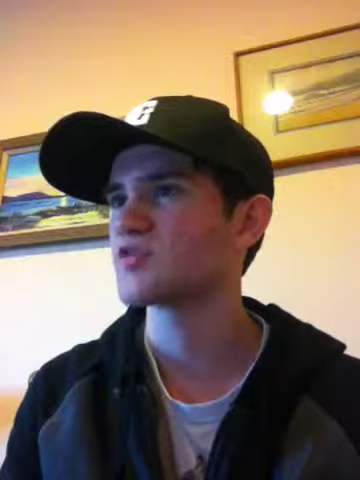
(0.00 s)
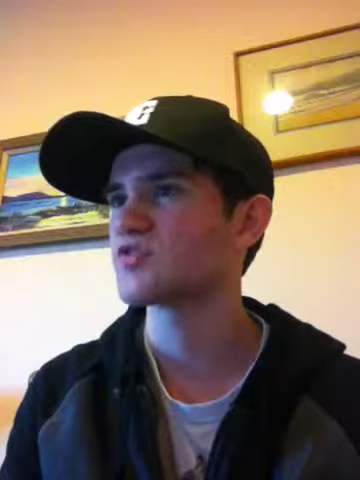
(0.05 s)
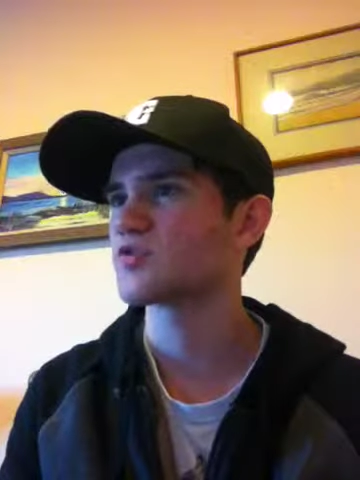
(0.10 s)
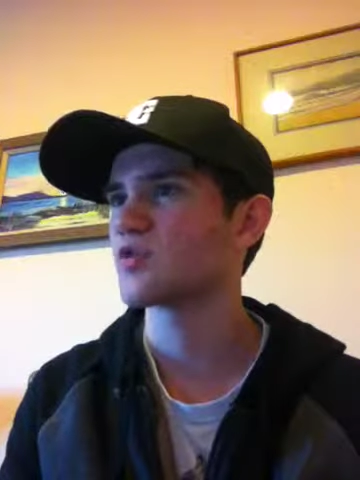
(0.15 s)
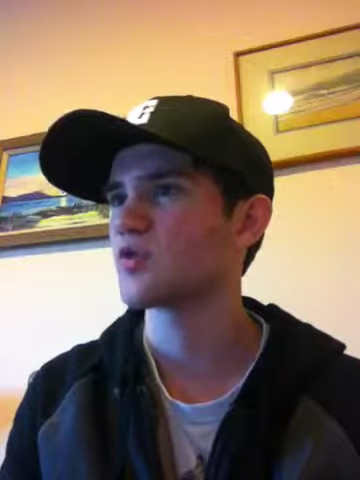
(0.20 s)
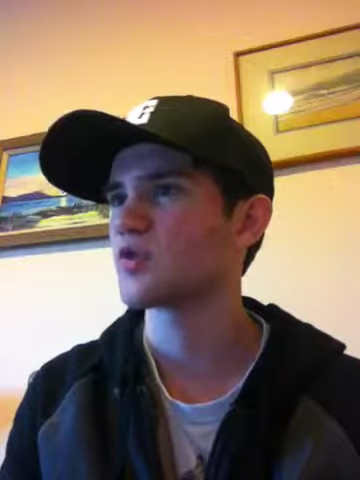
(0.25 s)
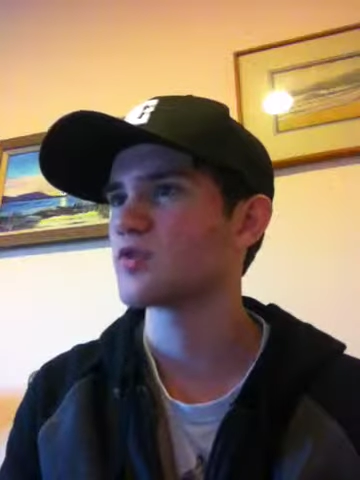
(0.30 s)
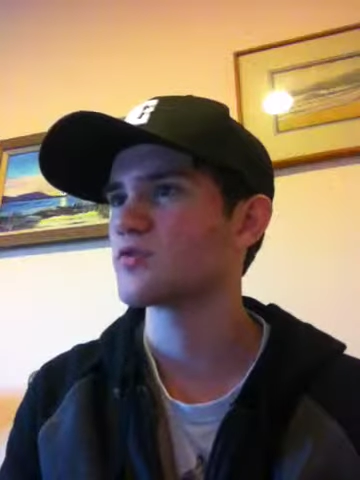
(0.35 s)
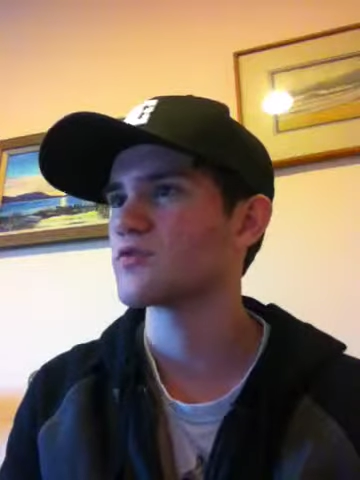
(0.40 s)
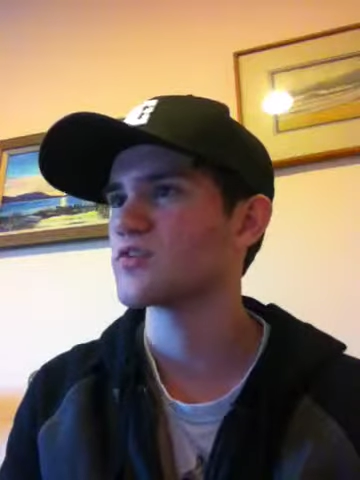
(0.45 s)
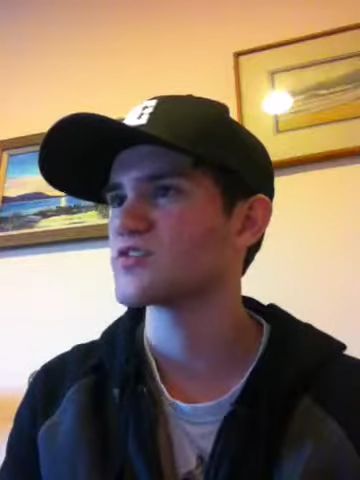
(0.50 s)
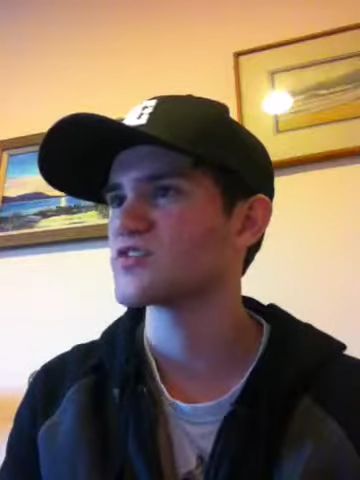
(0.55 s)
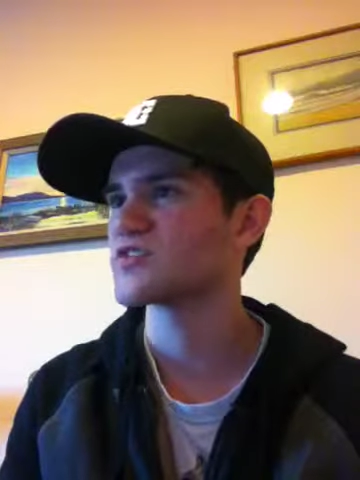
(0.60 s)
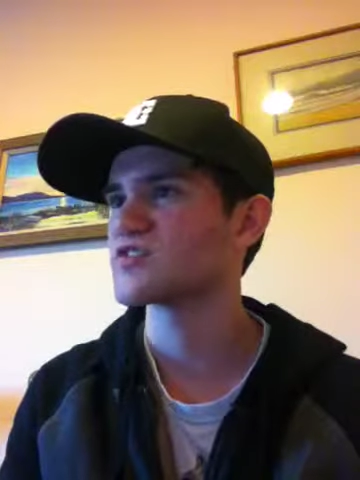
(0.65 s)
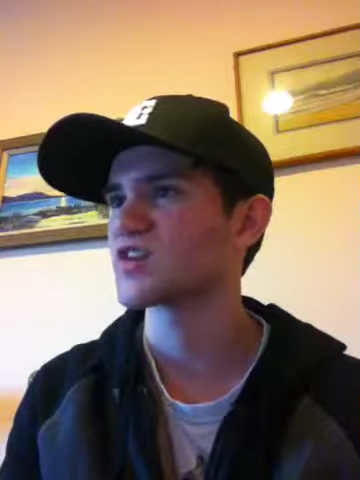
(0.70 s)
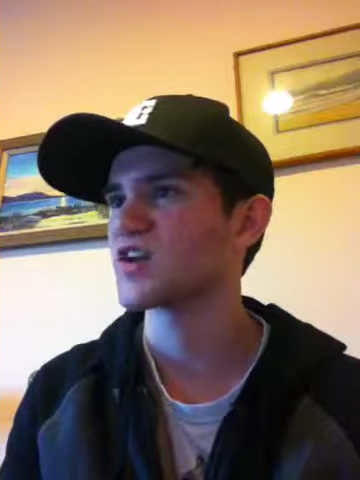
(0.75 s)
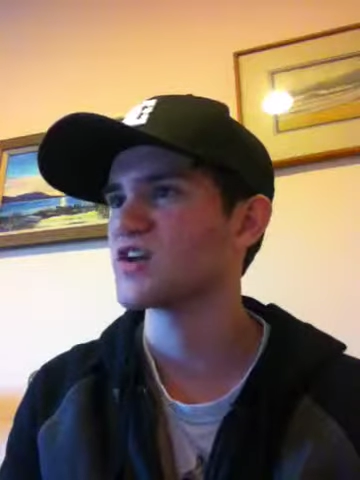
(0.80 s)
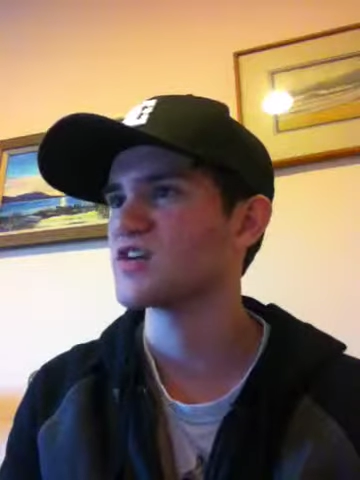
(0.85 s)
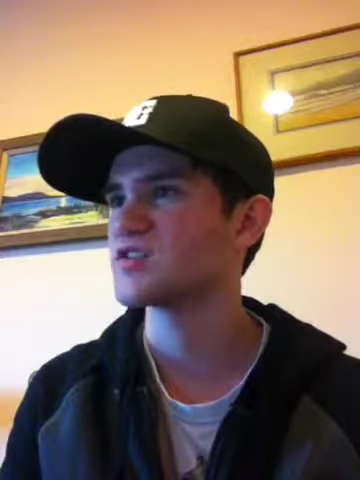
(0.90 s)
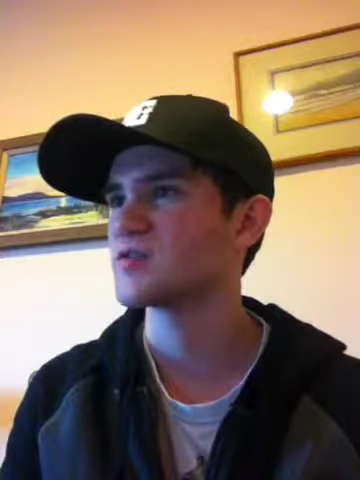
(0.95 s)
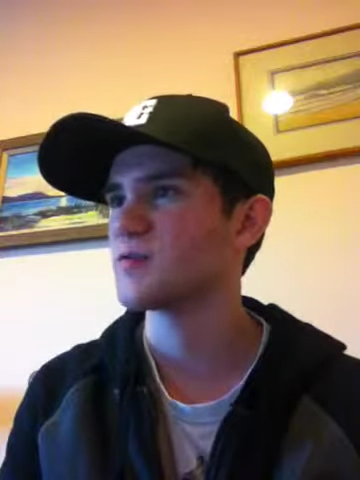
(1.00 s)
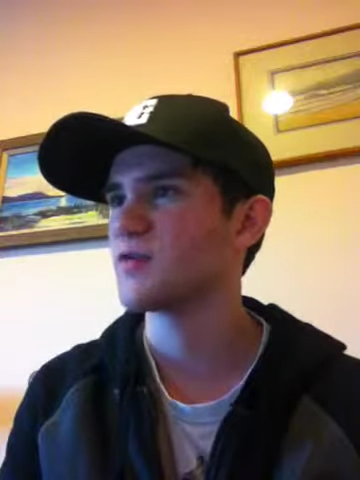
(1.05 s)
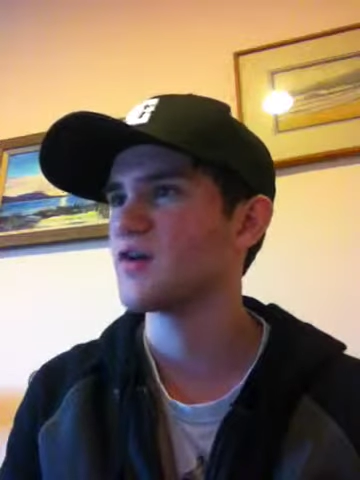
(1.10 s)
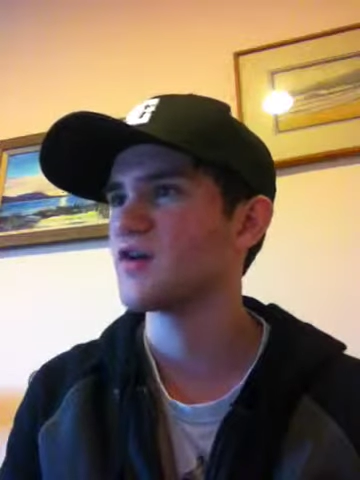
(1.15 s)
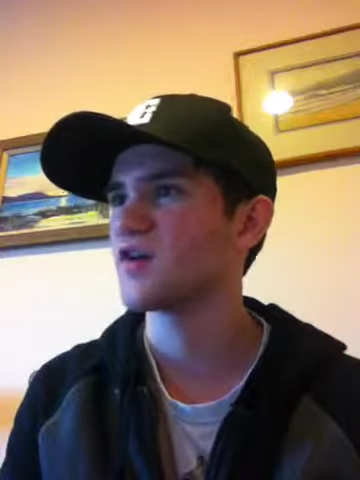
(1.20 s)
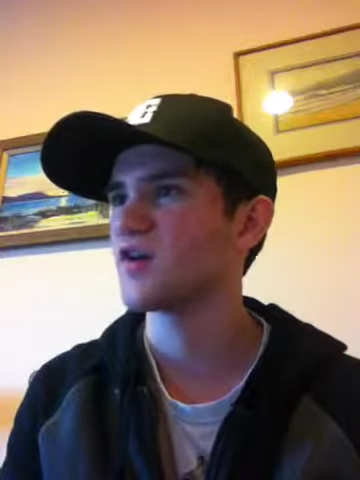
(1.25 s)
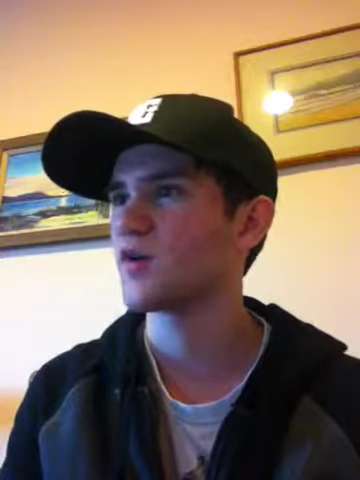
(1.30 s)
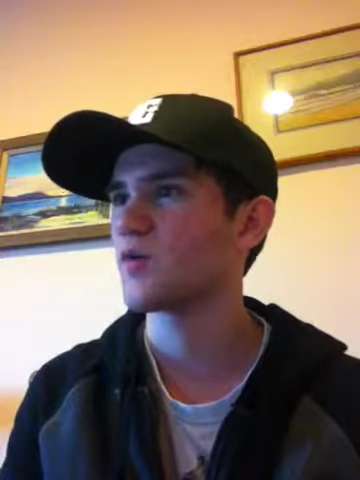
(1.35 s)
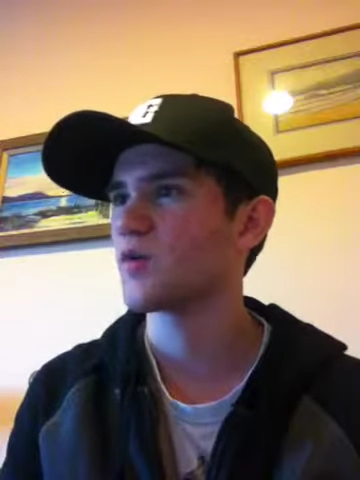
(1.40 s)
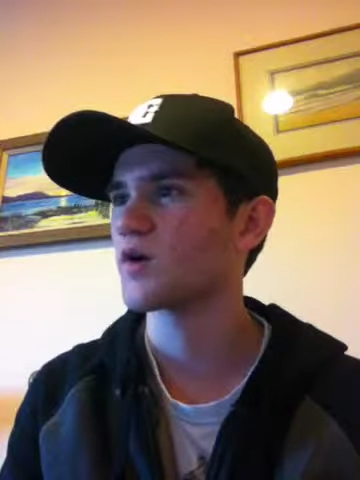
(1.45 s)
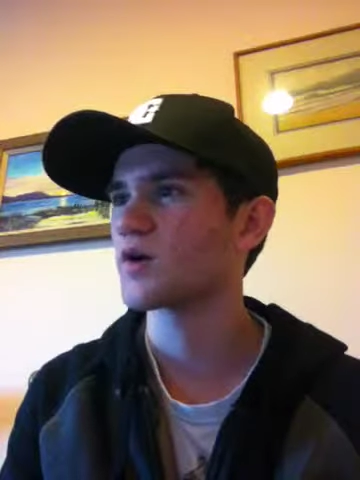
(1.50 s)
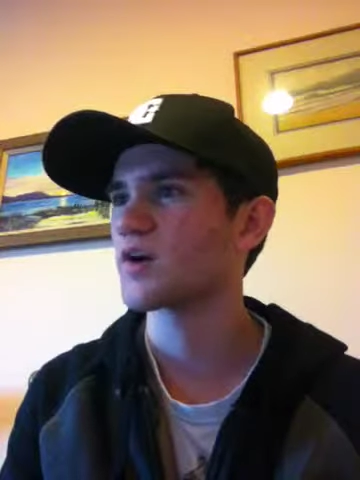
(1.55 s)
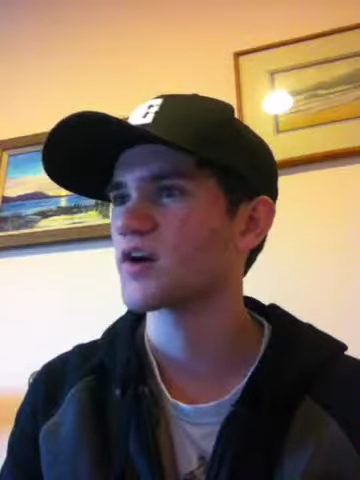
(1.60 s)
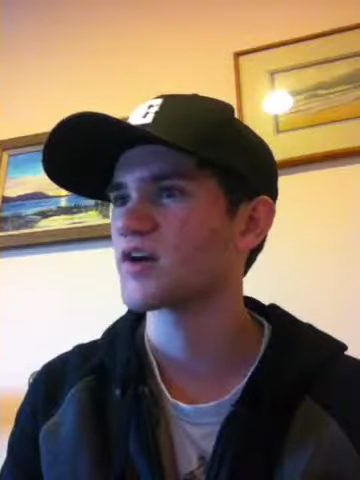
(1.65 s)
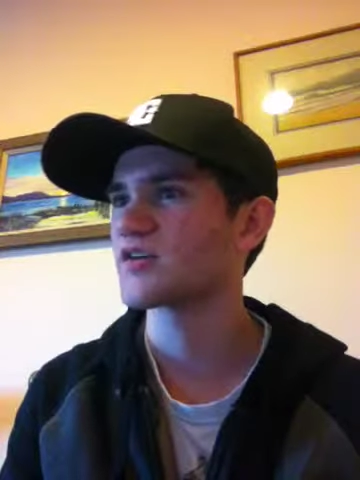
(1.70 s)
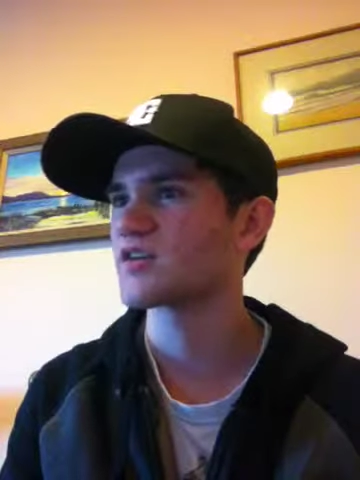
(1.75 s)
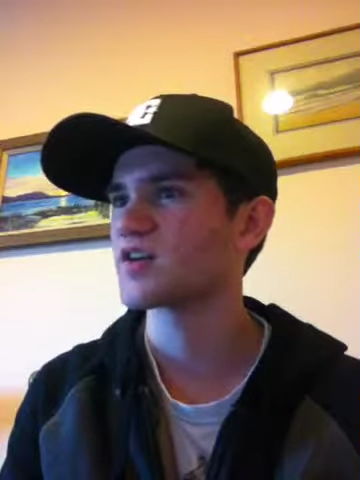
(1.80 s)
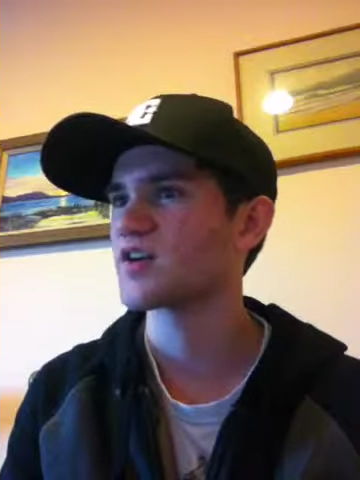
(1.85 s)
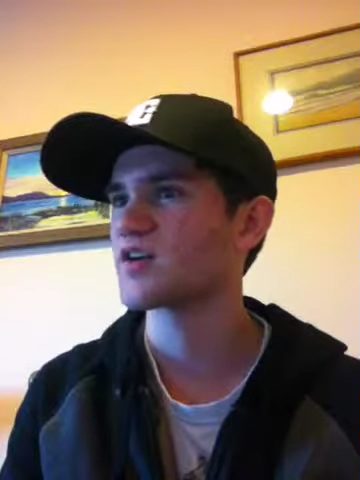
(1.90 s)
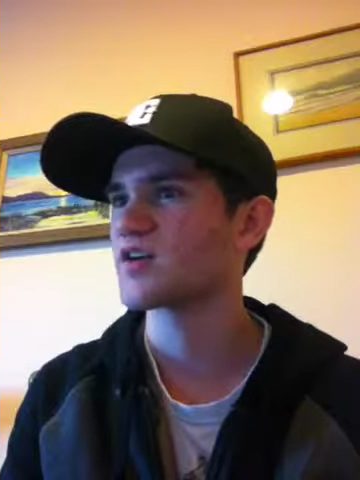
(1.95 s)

sort of insight depending on what kind of